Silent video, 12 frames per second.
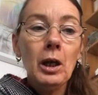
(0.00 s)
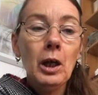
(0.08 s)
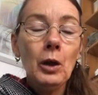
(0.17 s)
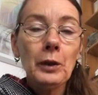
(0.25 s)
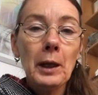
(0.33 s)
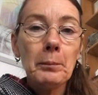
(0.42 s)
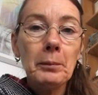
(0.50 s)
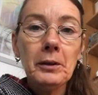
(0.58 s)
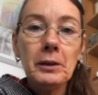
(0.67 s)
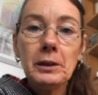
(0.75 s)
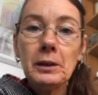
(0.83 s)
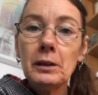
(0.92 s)
Okay,
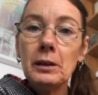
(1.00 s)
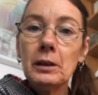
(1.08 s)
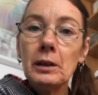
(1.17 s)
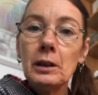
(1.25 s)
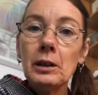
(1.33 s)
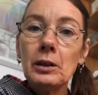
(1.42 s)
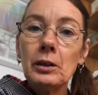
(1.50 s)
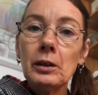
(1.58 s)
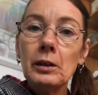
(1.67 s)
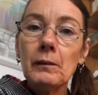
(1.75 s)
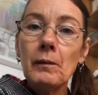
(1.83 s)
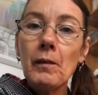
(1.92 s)
but
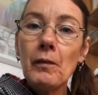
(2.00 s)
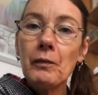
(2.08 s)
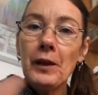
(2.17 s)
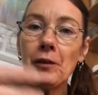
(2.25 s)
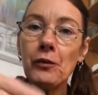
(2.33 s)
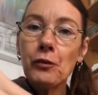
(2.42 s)
they